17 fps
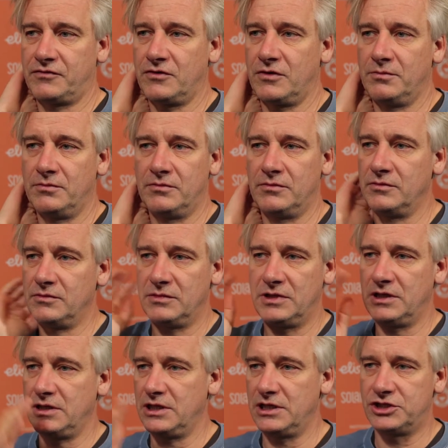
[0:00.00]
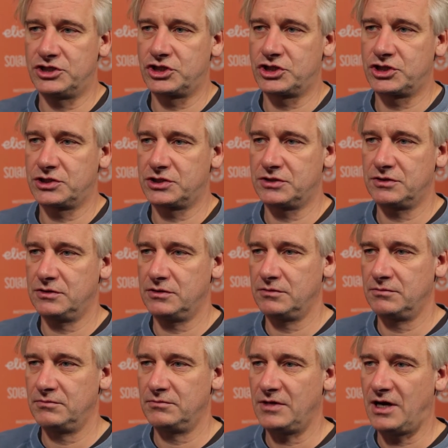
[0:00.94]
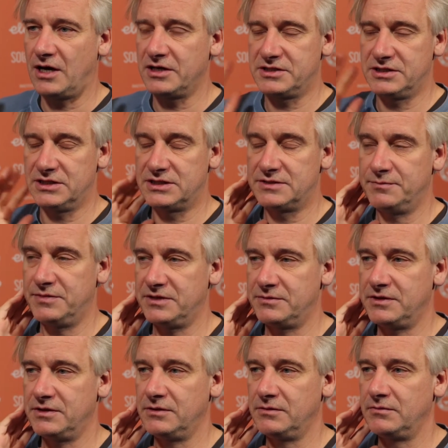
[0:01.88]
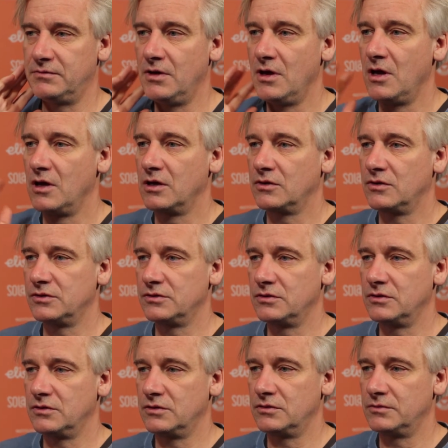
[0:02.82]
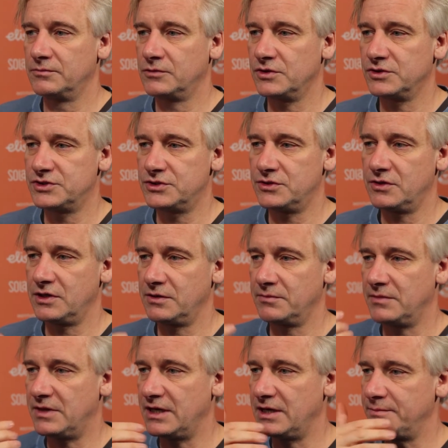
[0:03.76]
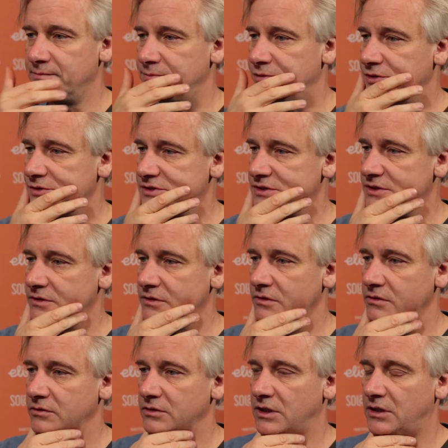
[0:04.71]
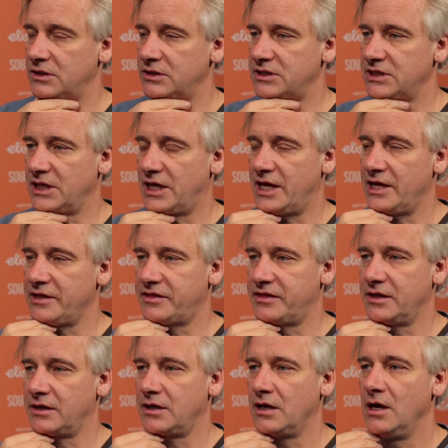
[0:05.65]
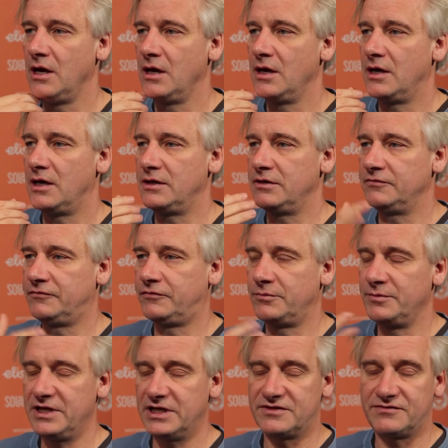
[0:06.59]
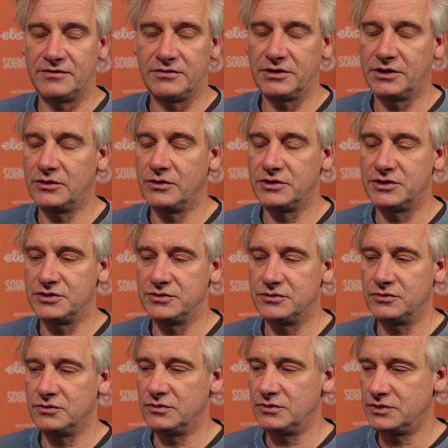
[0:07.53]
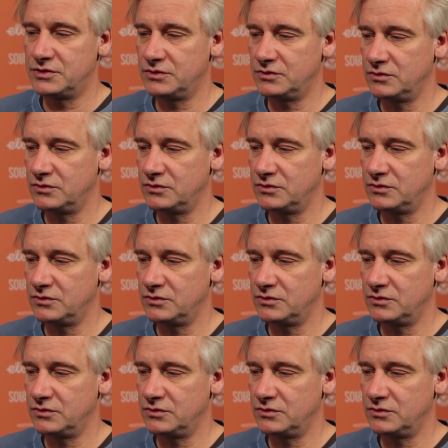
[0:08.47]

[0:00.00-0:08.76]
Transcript: from each artist, but in concerning my personality, I think for me it's very good to